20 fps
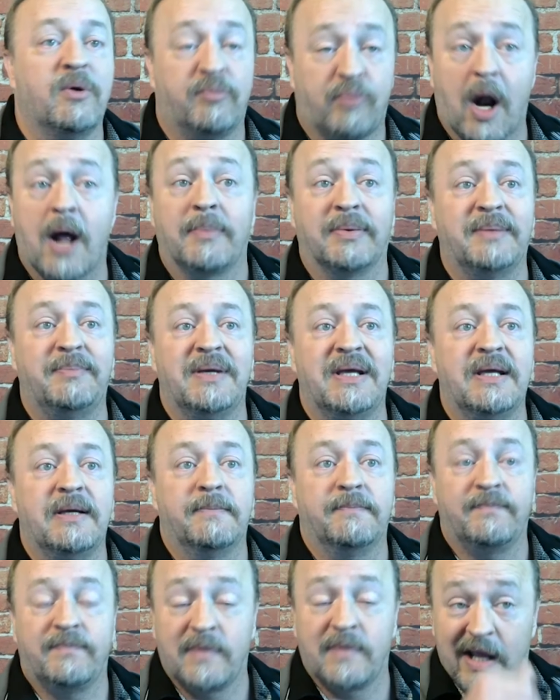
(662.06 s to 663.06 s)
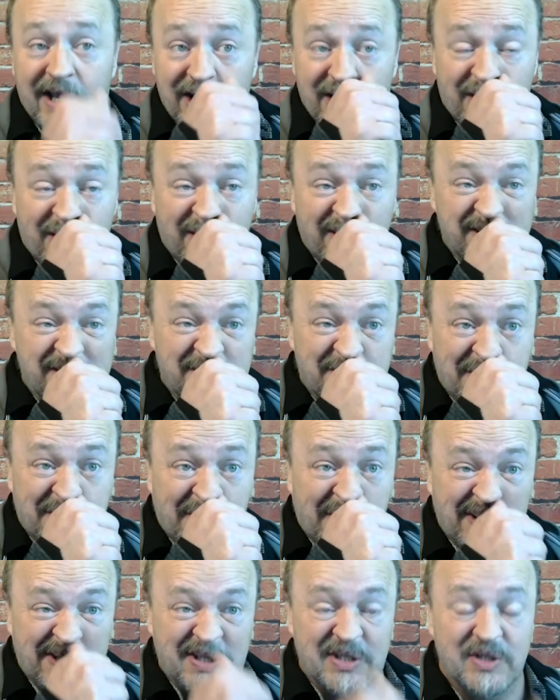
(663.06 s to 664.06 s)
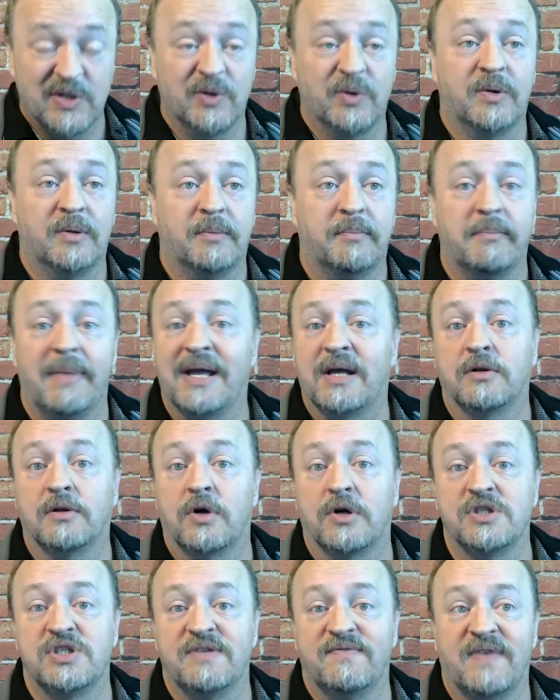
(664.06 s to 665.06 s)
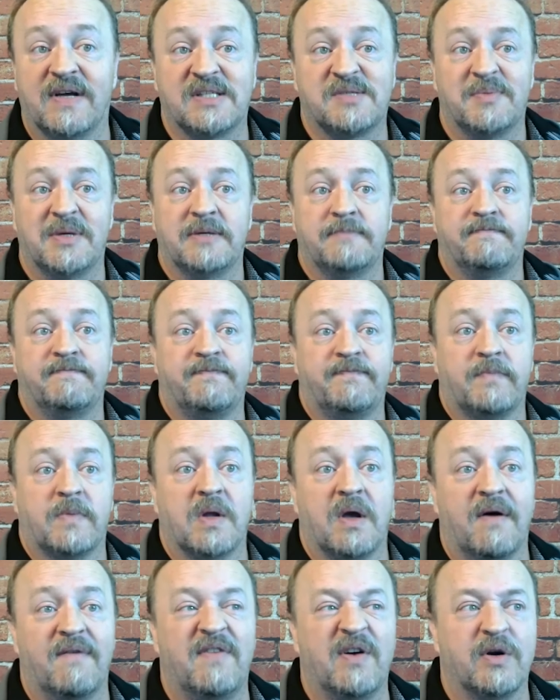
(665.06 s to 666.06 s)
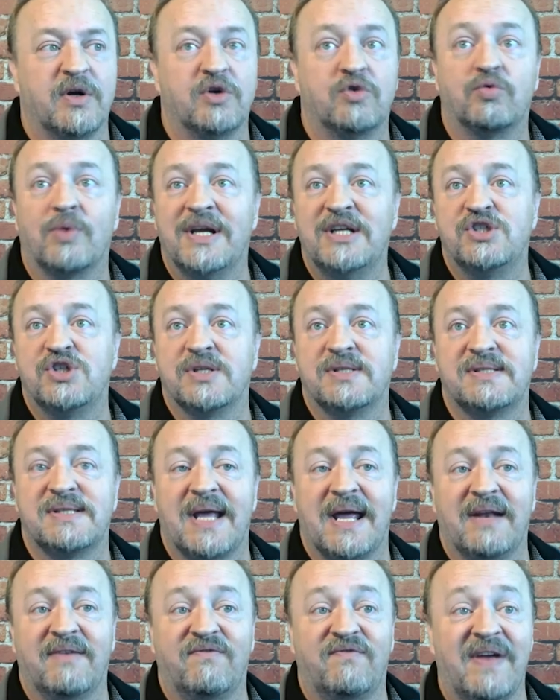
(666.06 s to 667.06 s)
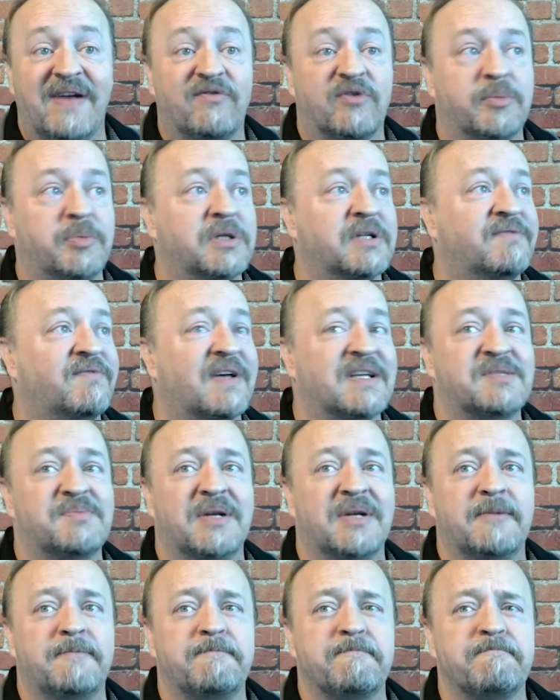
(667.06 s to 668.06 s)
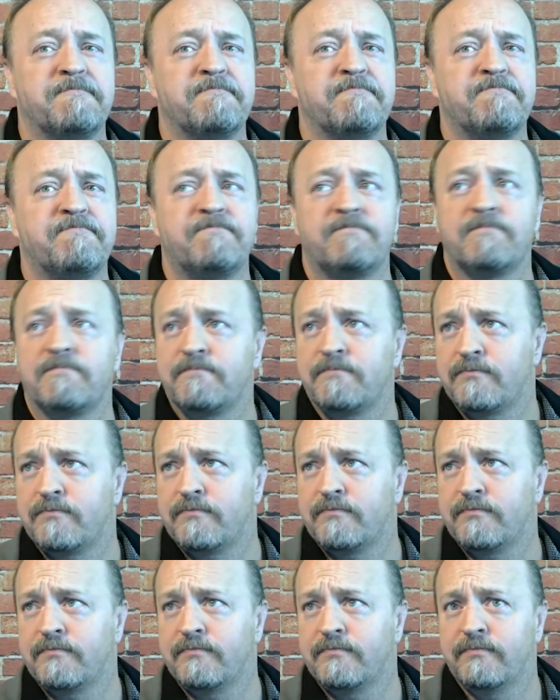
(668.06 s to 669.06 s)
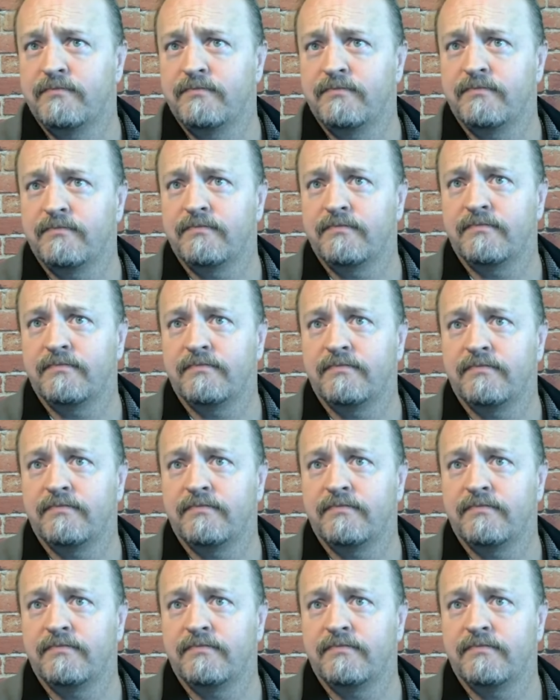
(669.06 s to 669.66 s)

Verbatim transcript: would probably be encouraged to make a large investment, a very gracious and favorable investment. Hmm.